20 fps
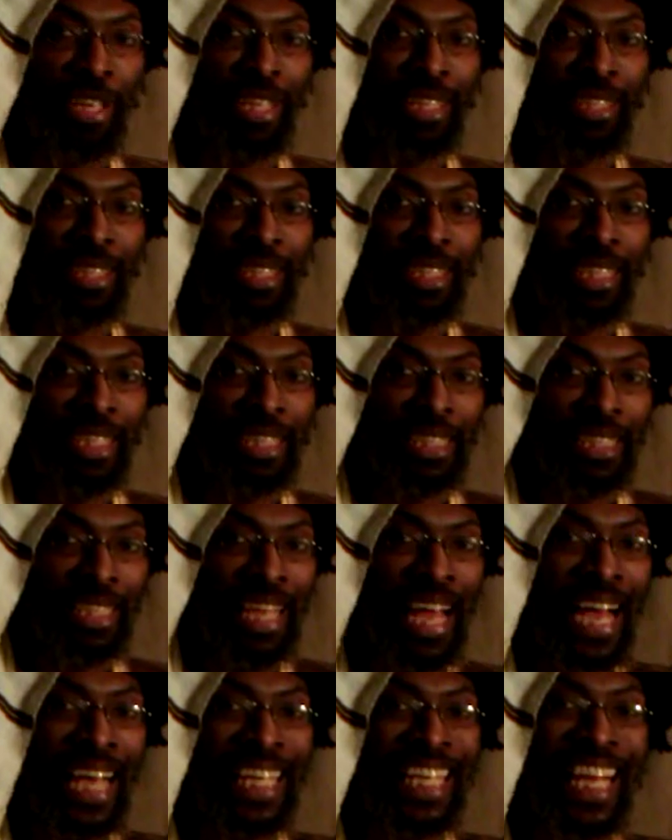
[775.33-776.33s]
It's in
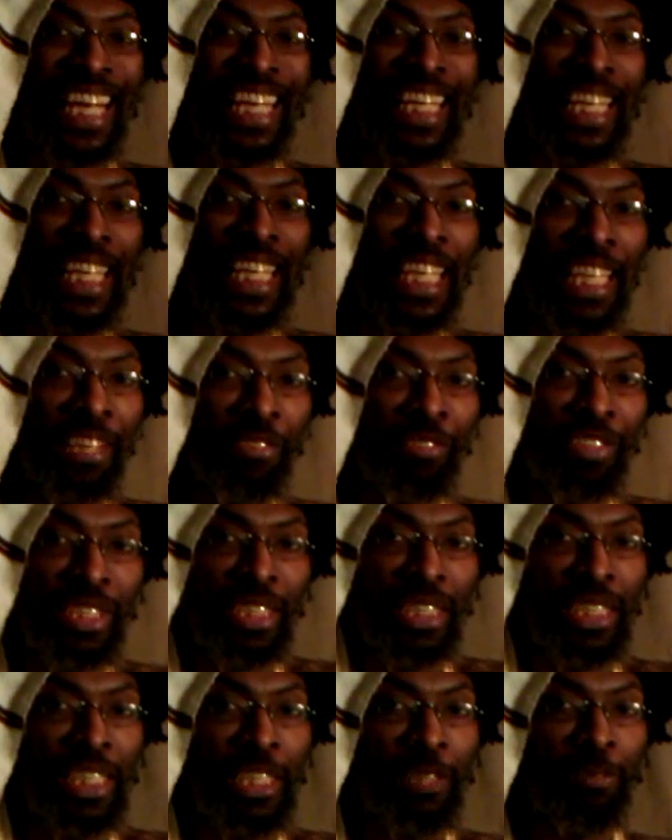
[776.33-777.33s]
I and I
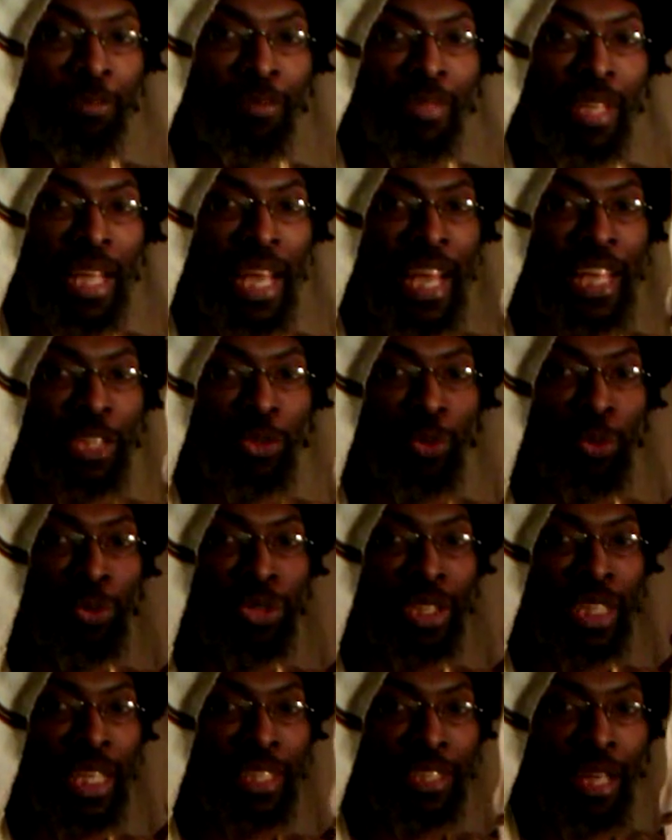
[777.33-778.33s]
livity, as we would
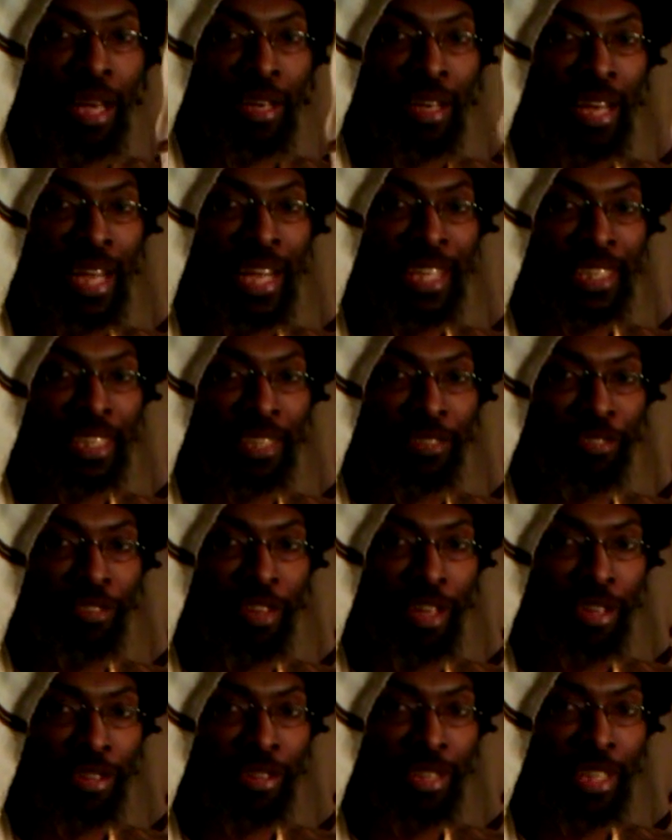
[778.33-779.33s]
say, as
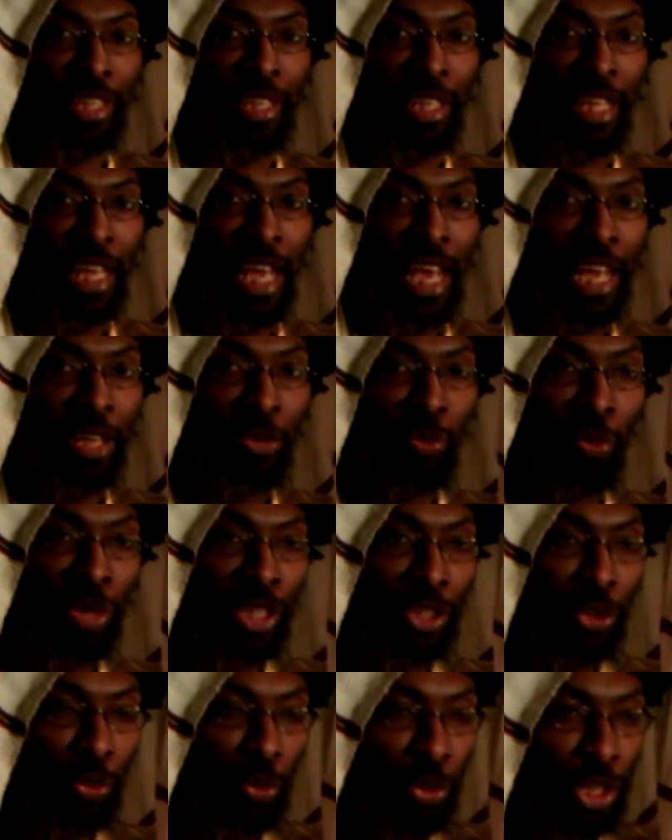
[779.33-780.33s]
Rastafari. And
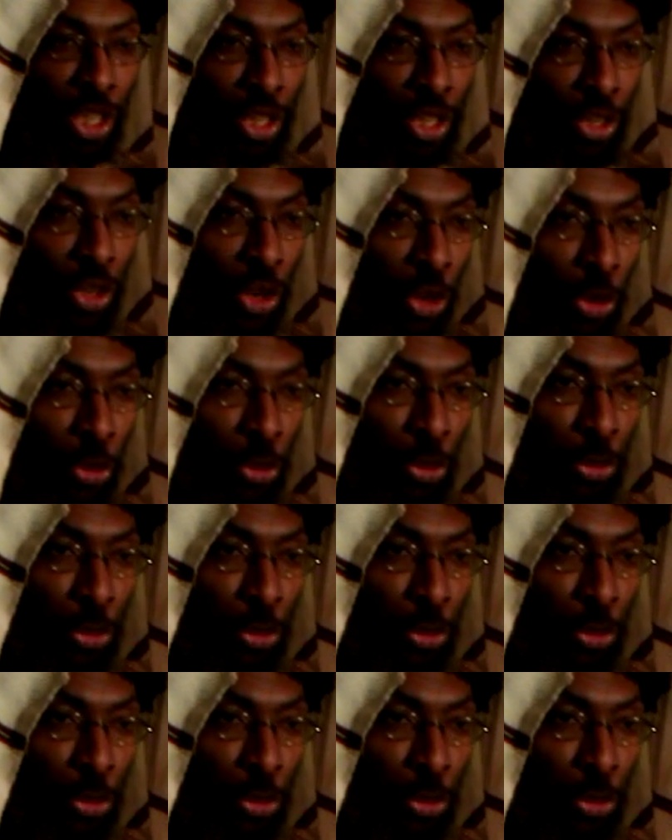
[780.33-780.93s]
once we go through